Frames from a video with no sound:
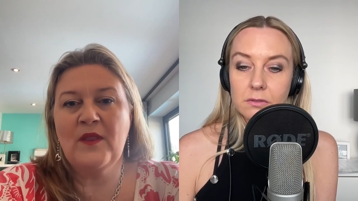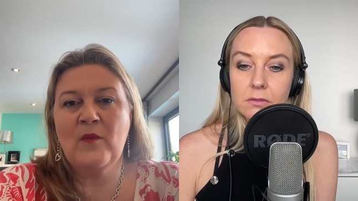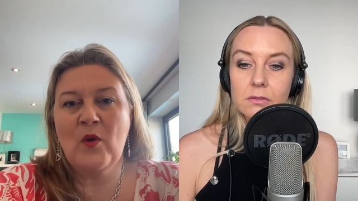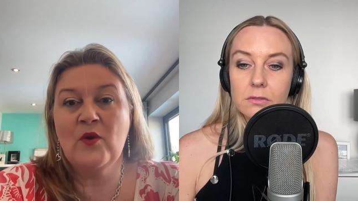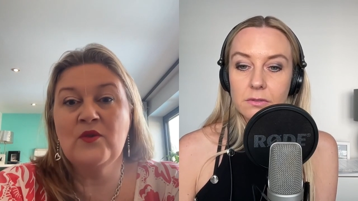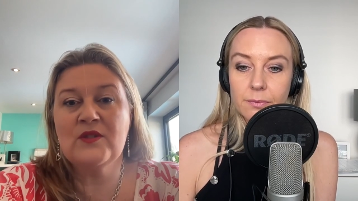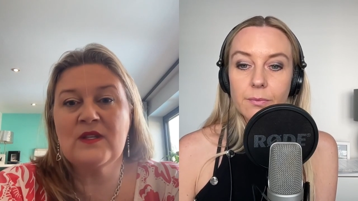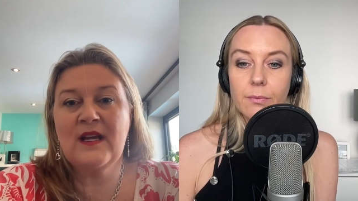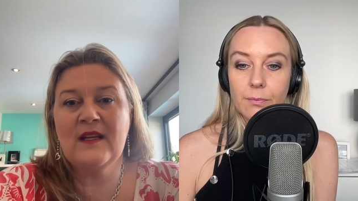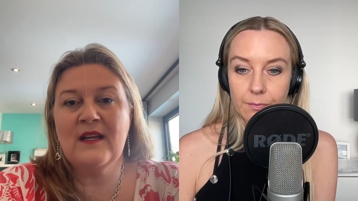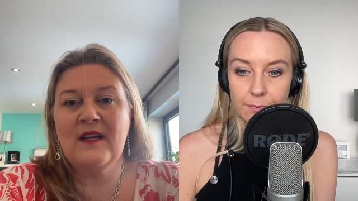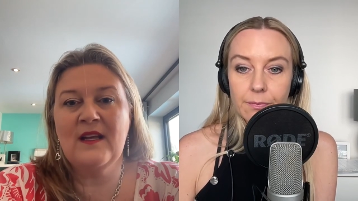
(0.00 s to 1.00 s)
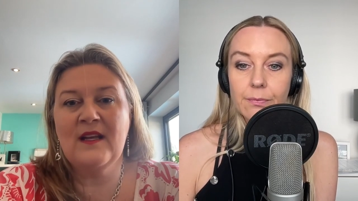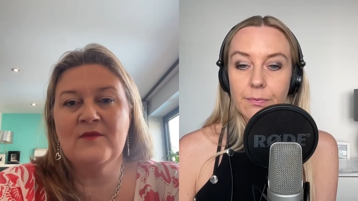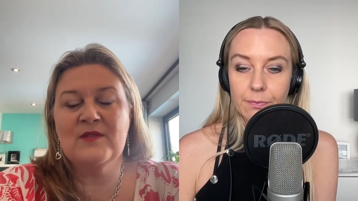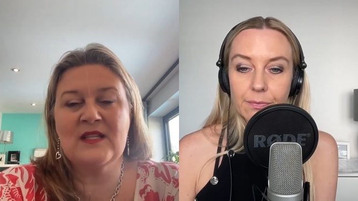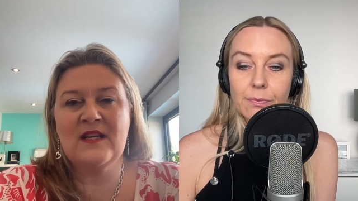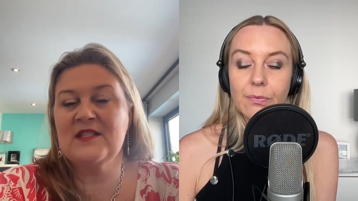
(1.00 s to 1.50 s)
Speaker 1: they want, and like I
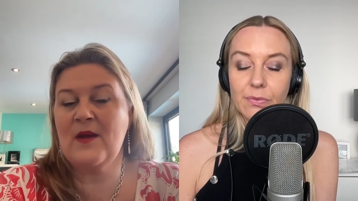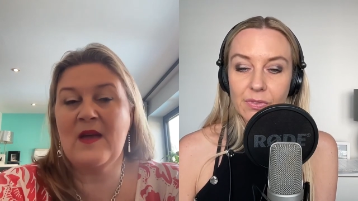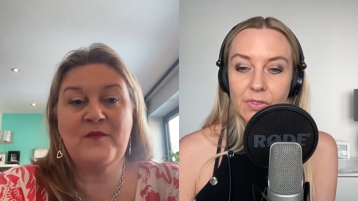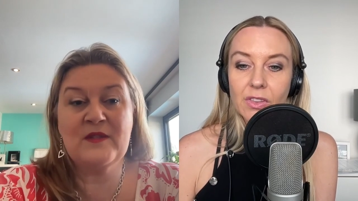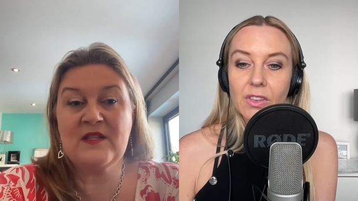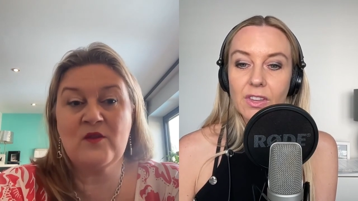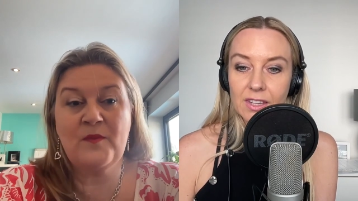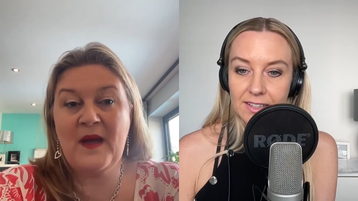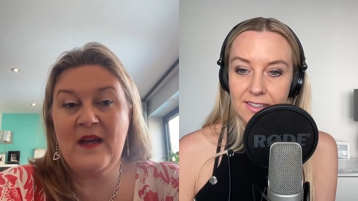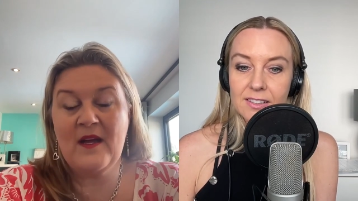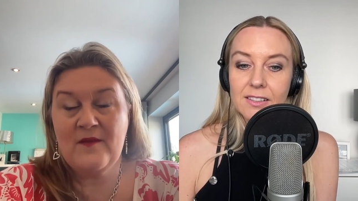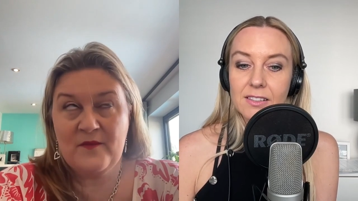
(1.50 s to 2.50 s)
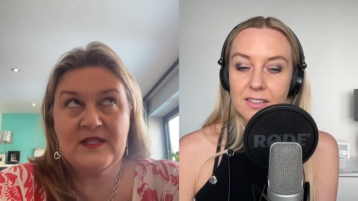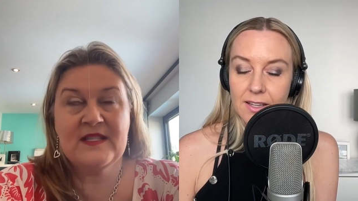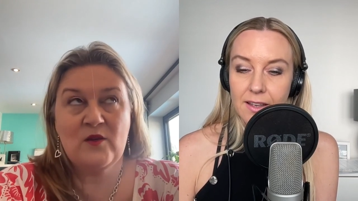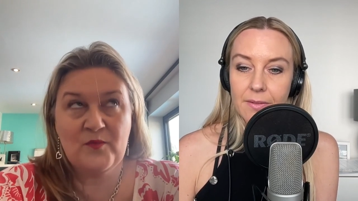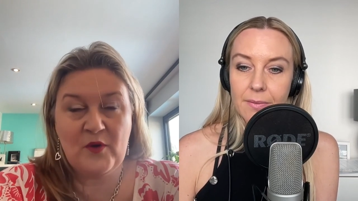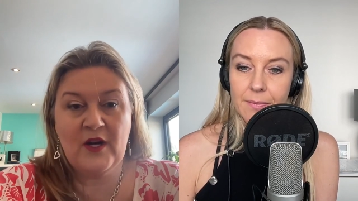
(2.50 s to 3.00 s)
was like, so every single pair, every
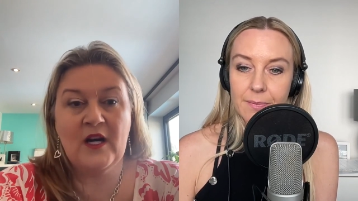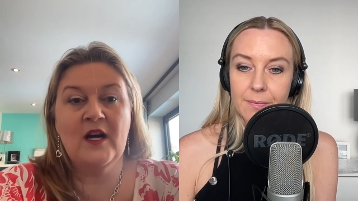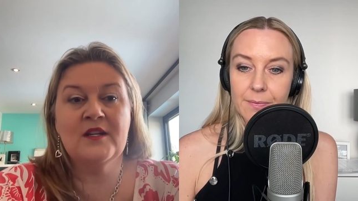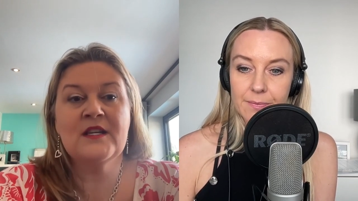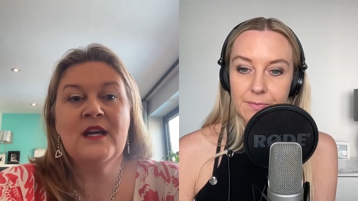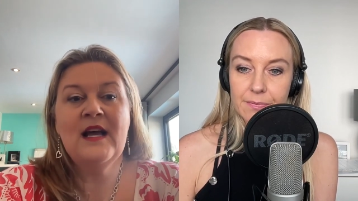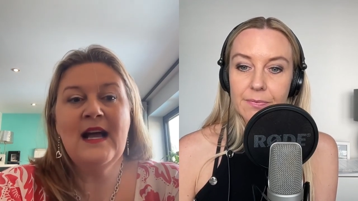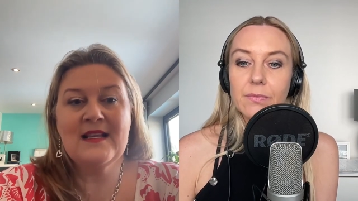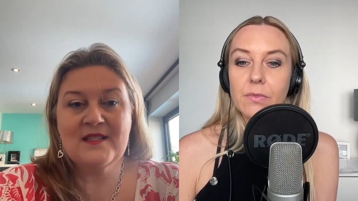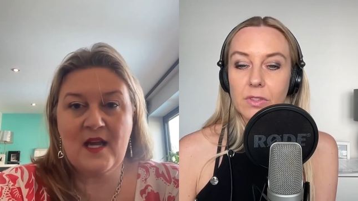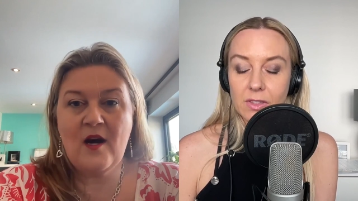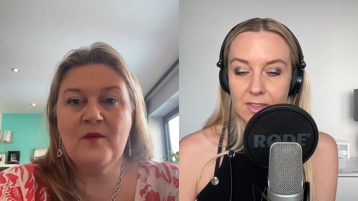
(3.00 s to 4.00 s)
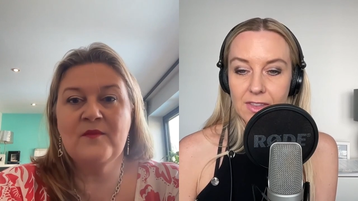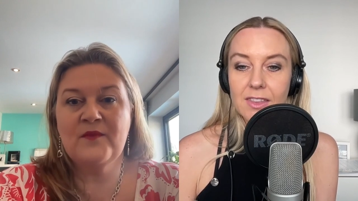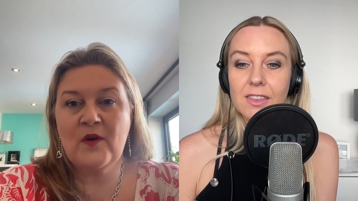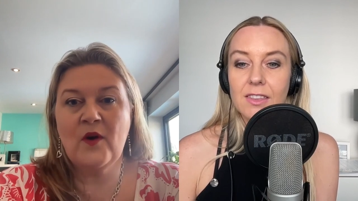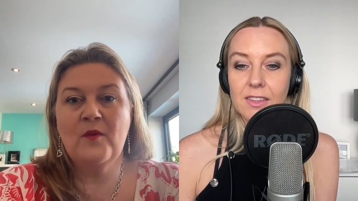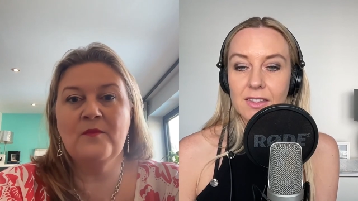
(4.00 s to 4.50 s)
single product has come
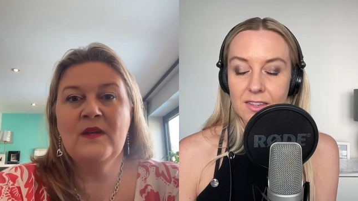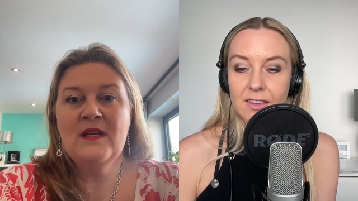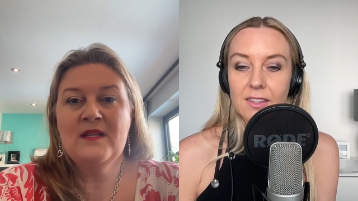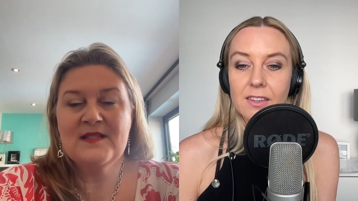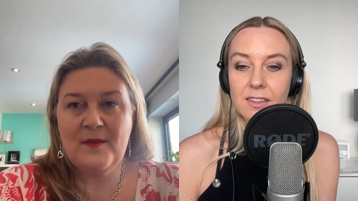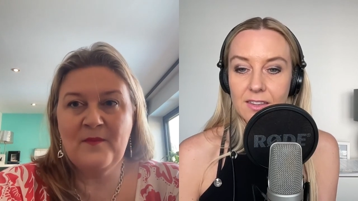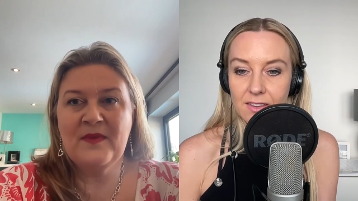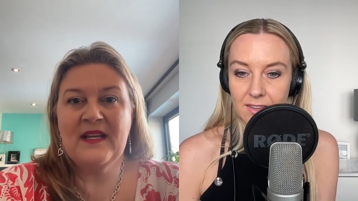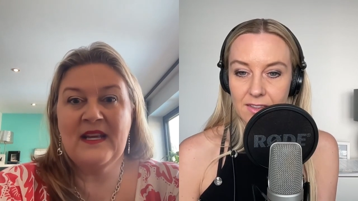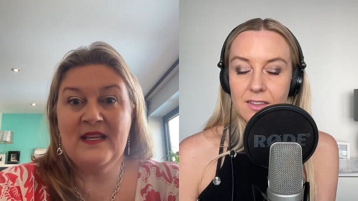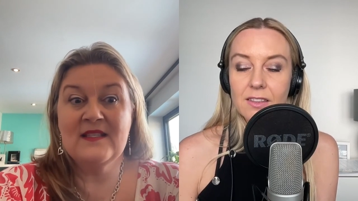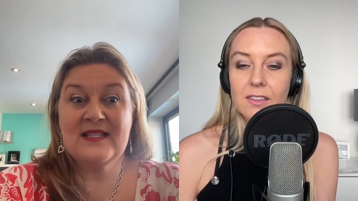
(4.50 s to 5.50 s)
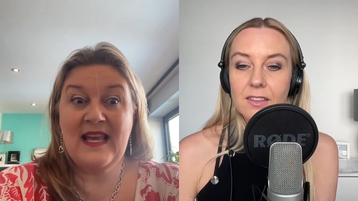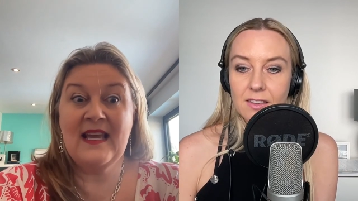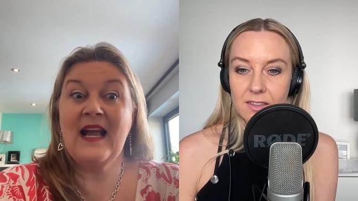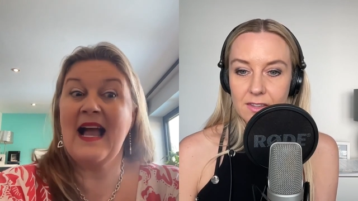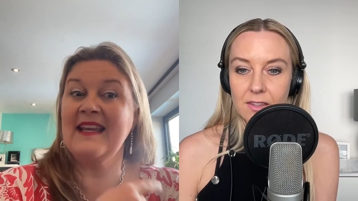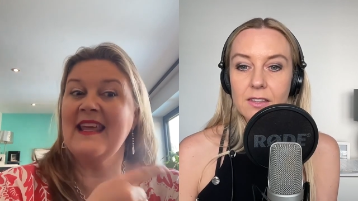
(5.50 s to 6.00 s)
from somebody
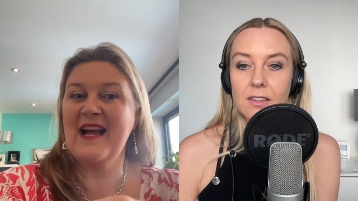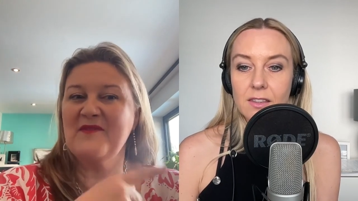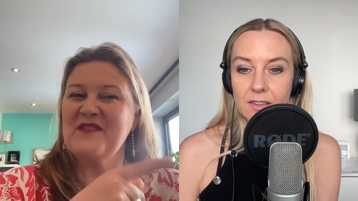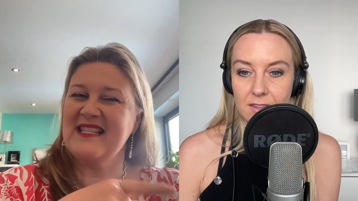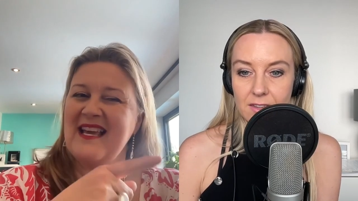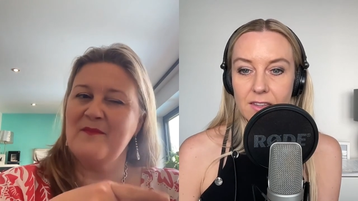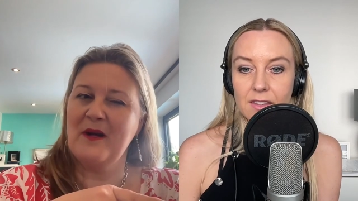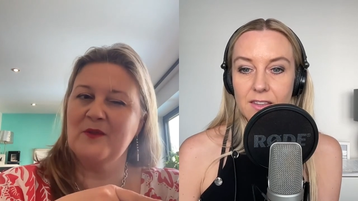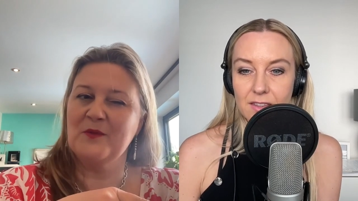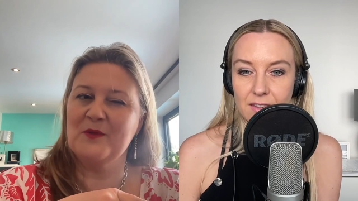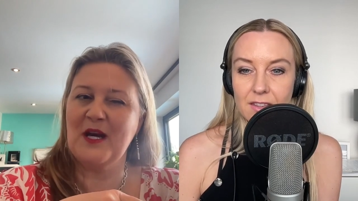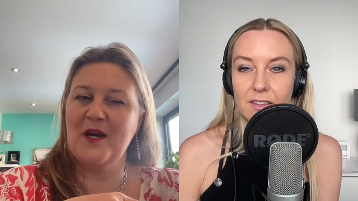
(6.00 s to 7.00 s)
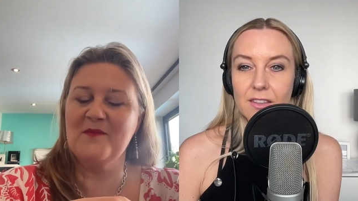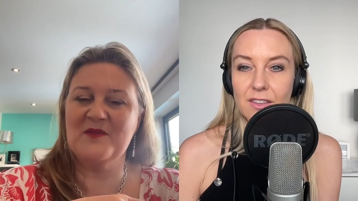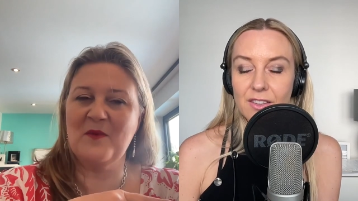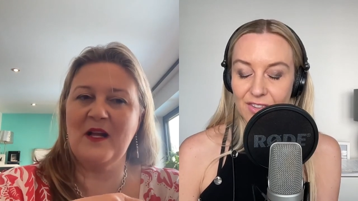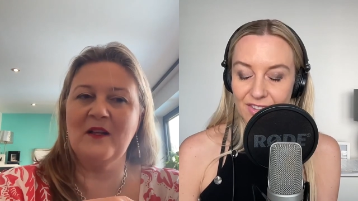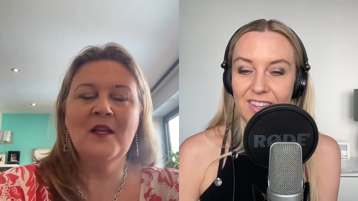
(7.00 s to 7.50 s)
saying, and they have to say it multiple times as
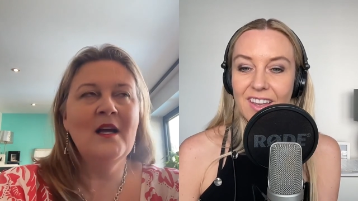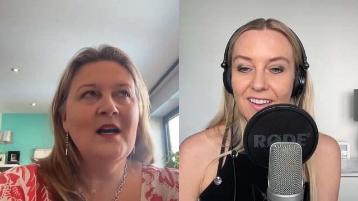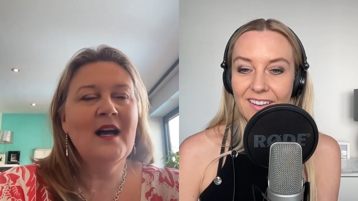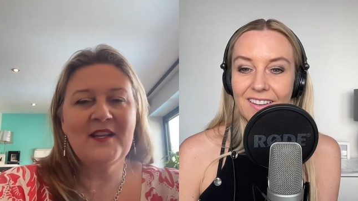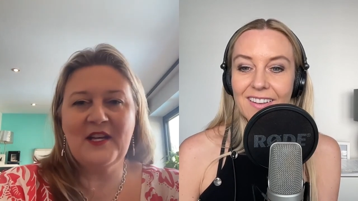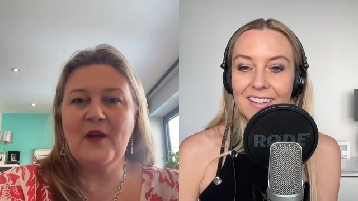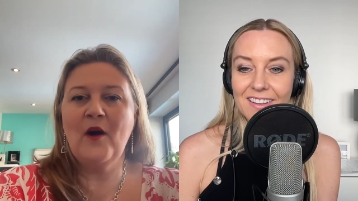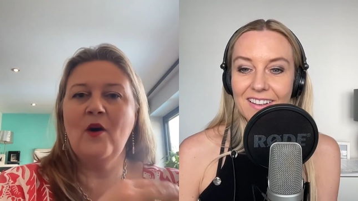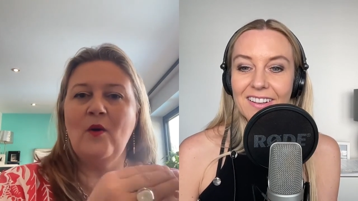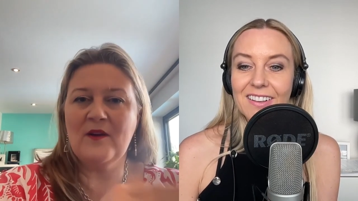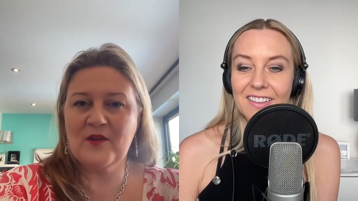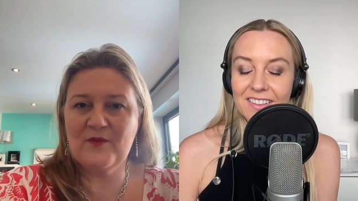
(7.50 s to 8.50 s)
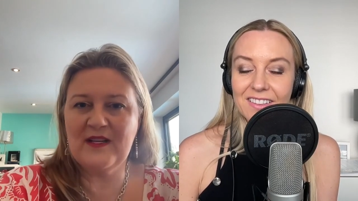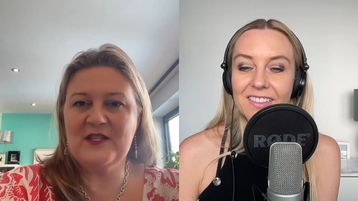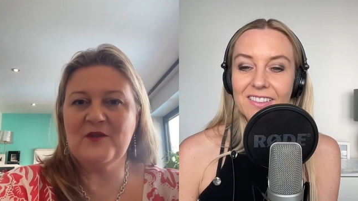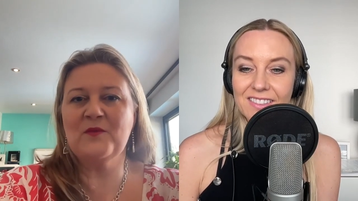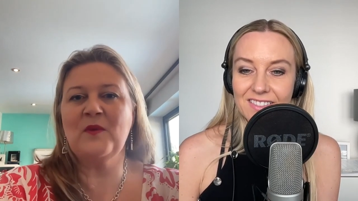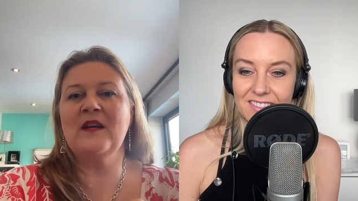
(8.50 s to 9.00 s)
well you know, oh, I could really
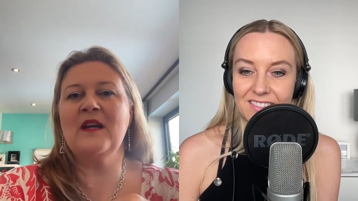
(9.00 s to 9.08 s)
do with one